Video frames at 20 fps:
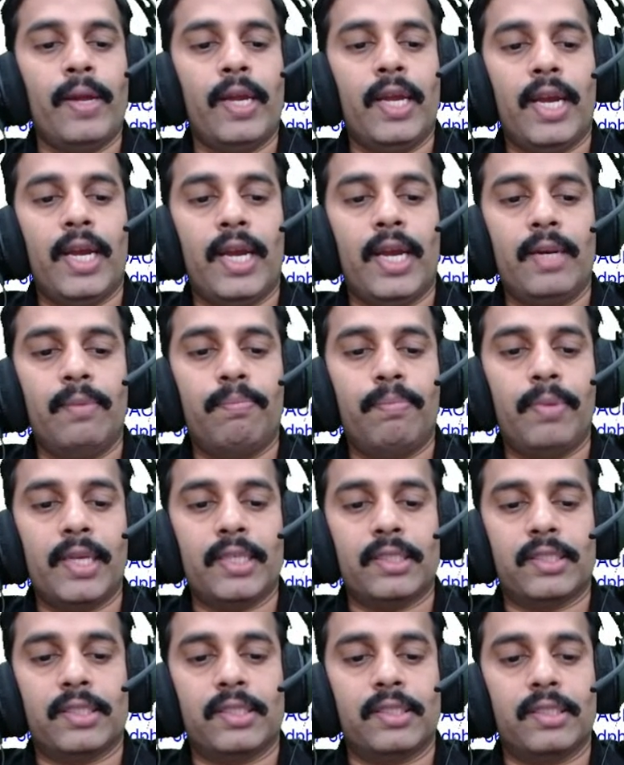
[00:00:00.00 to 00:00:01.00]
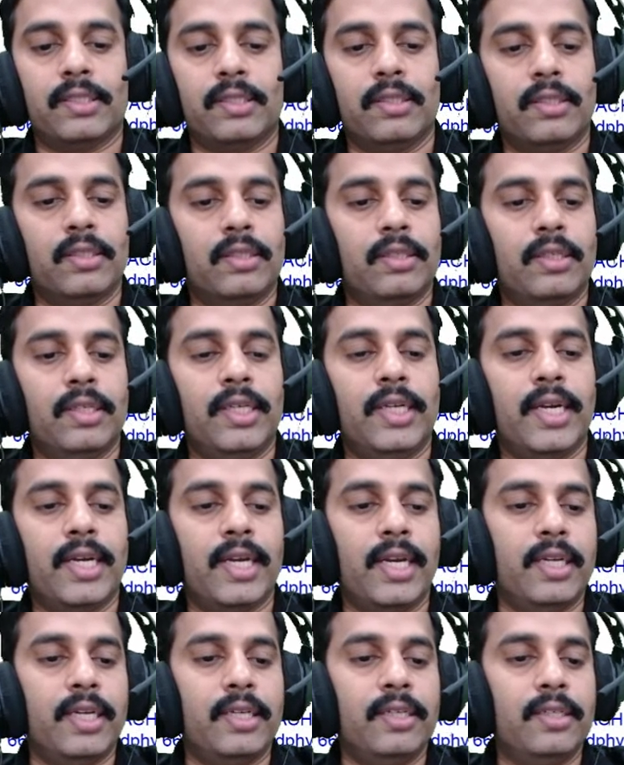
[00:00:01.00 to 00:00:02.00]
And plus
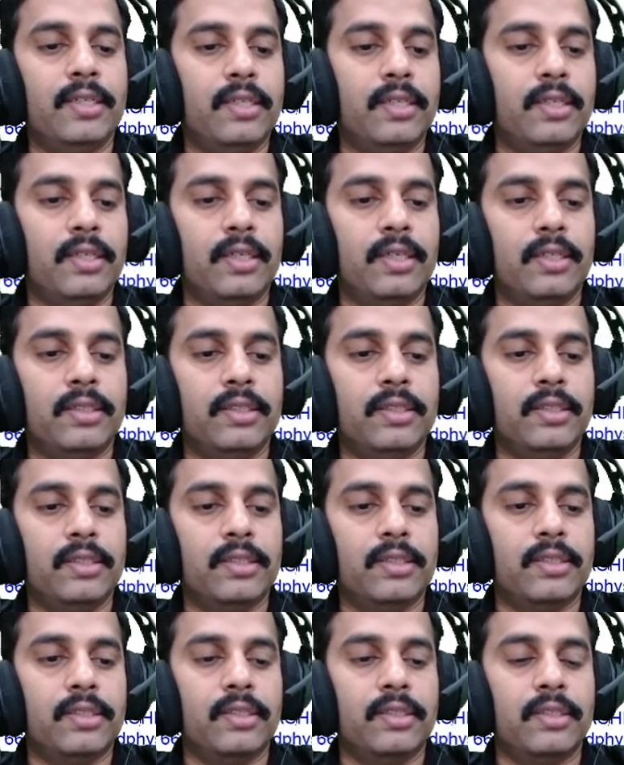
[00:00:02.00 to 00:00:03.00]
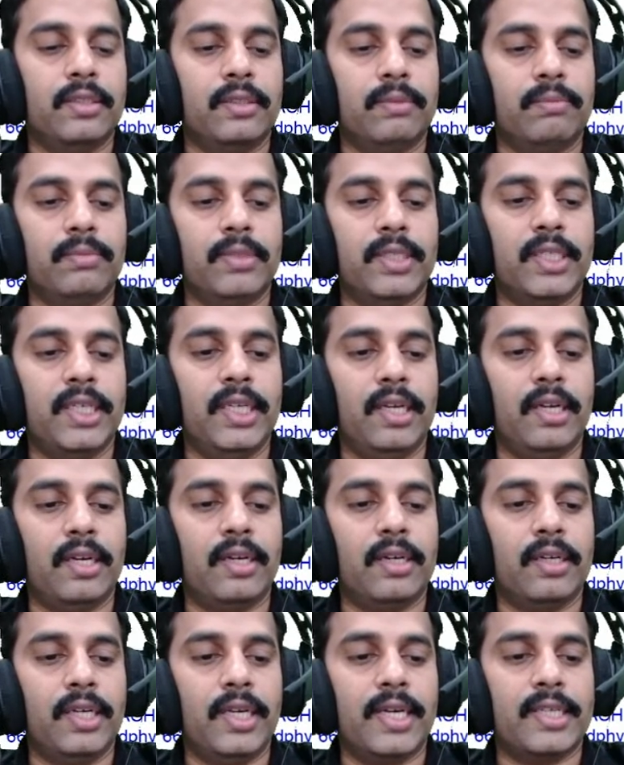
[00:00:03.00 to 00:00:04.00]
again this
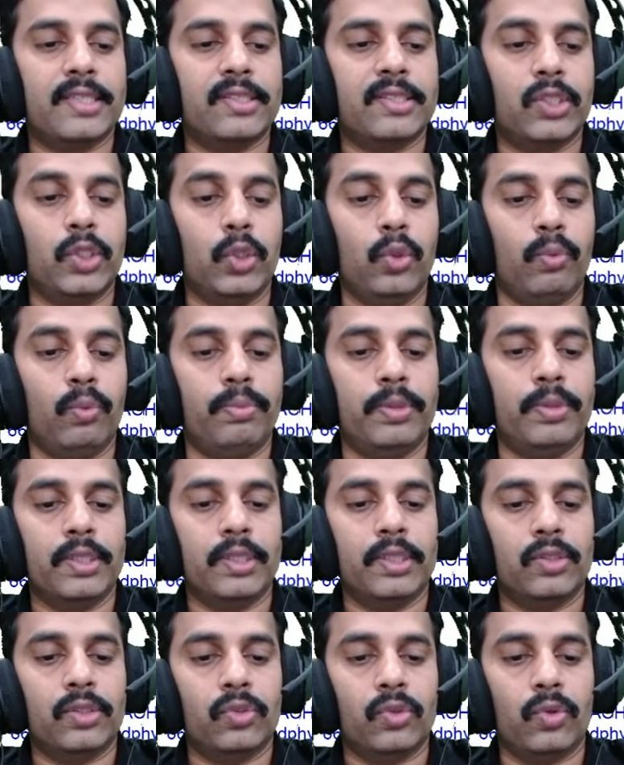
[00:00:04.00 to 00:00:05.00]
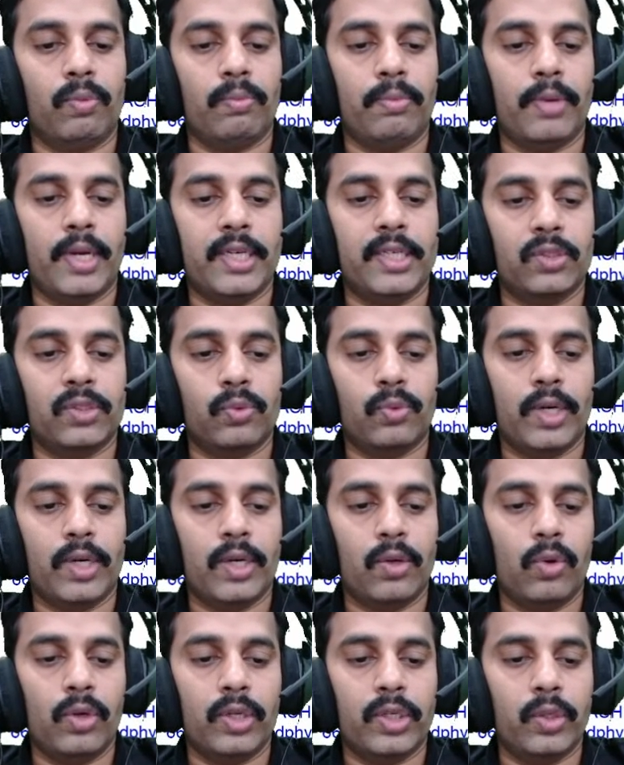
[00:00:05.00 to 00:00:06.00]
here x cube, so minus 1
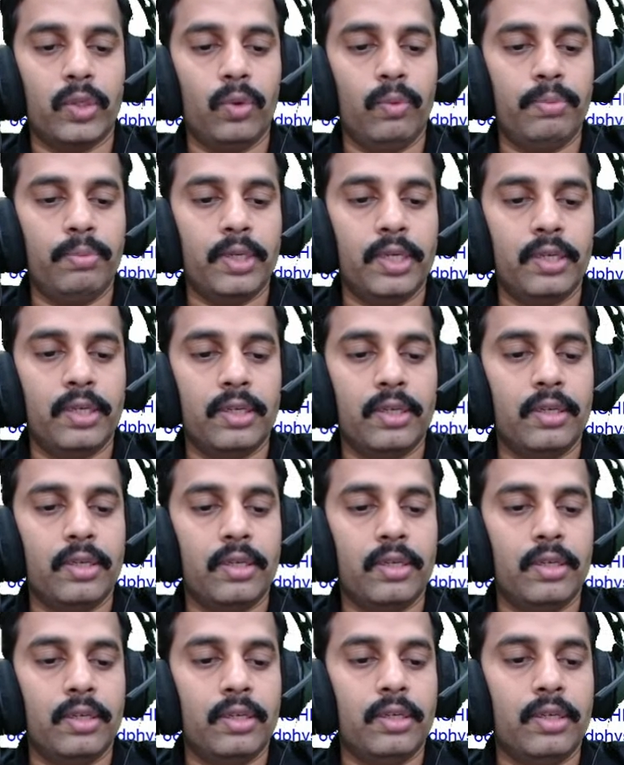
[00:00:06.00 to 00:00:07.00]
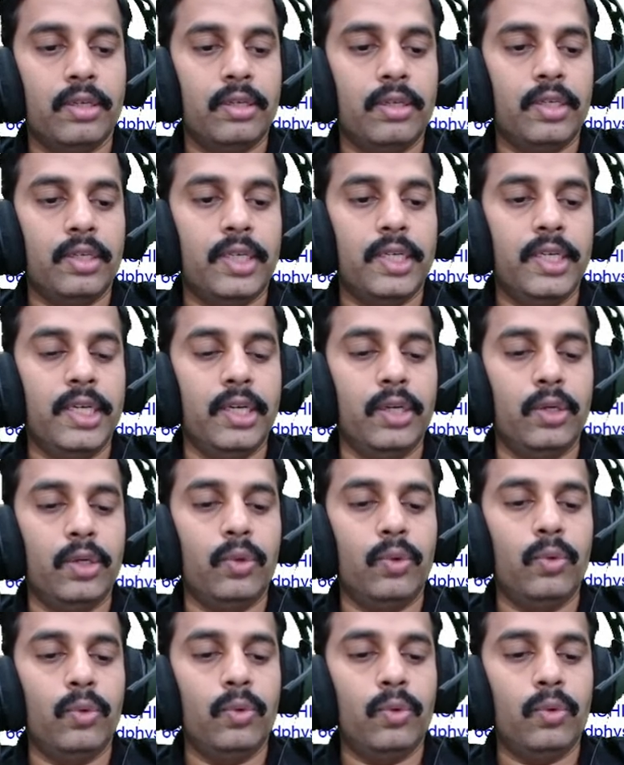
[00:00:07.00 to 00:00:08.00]
whole cube
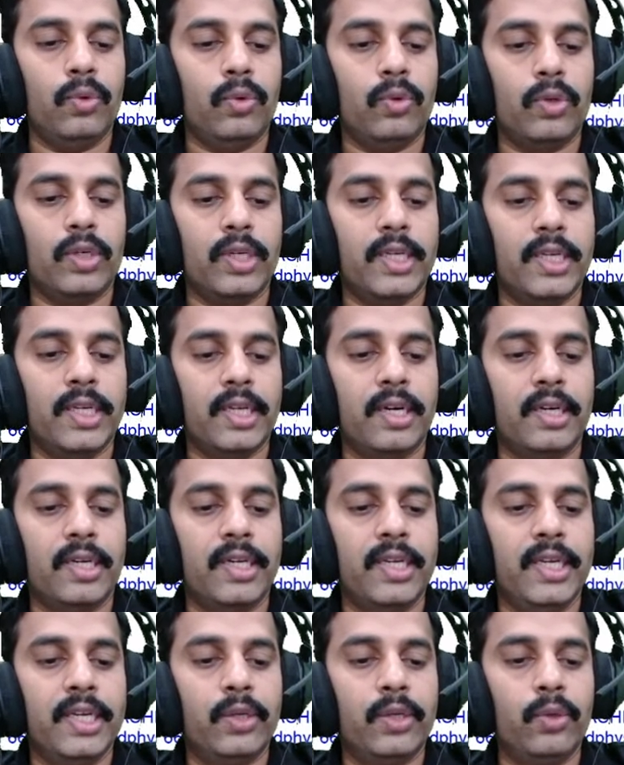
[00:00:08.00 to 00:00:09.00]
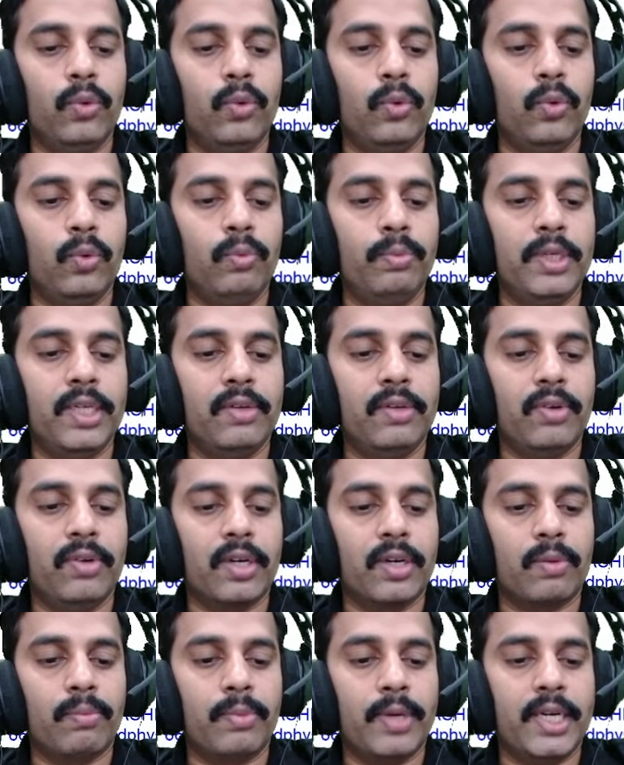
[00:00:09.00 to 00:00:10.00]
into here d cube
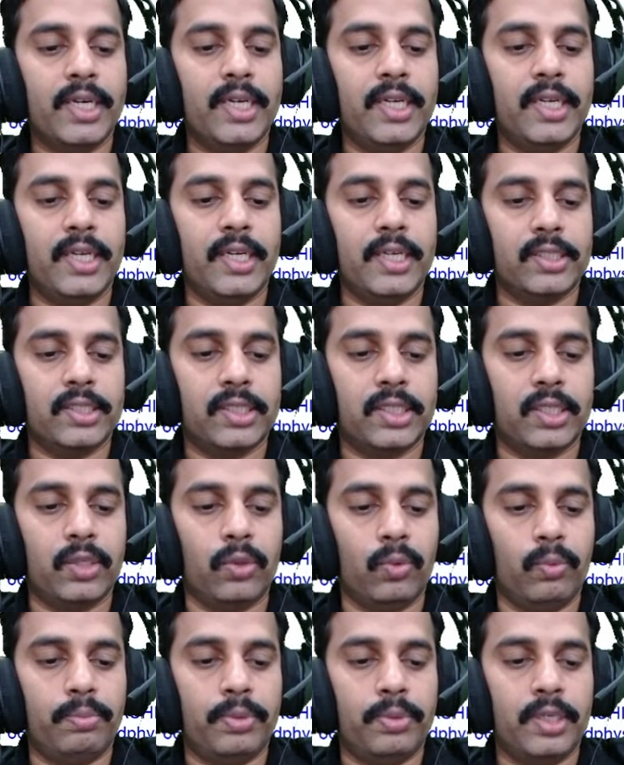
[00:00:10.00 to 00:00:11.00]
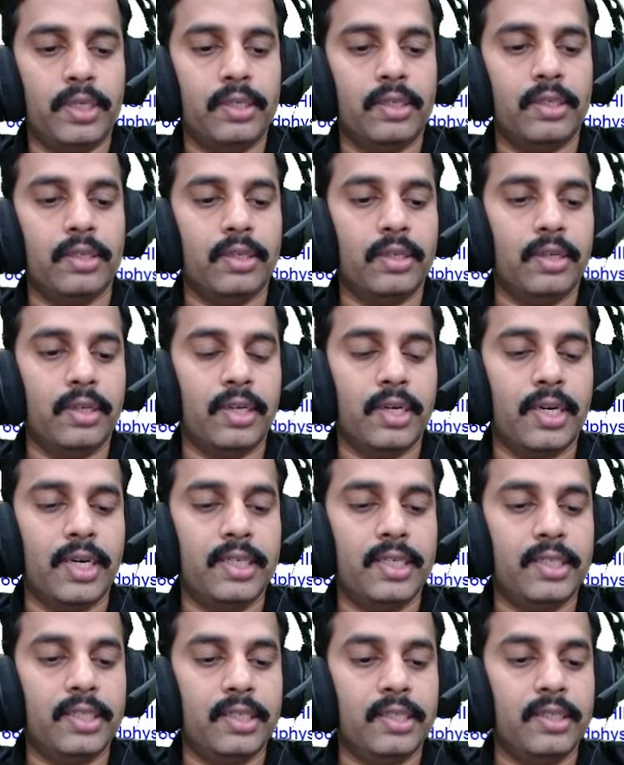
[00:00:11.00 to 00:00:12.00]
divided by ds cube,
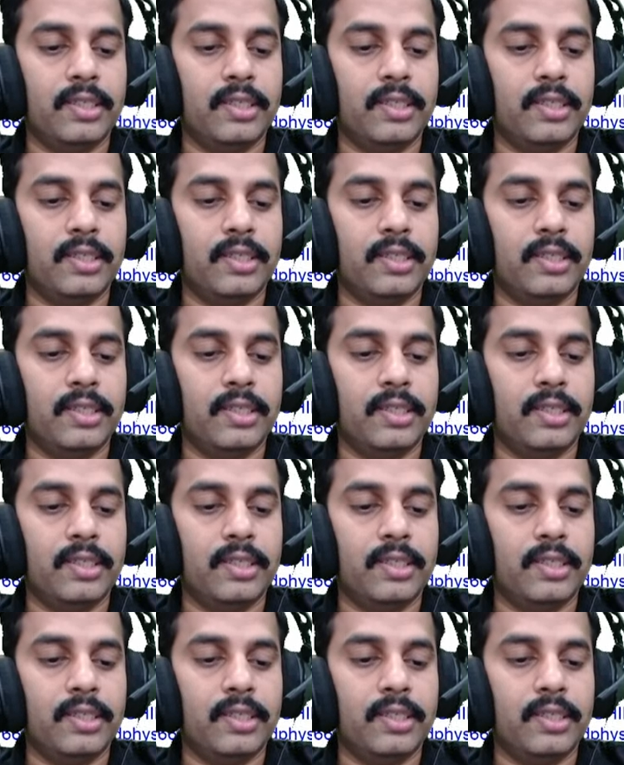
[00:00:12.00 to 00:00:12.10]
right?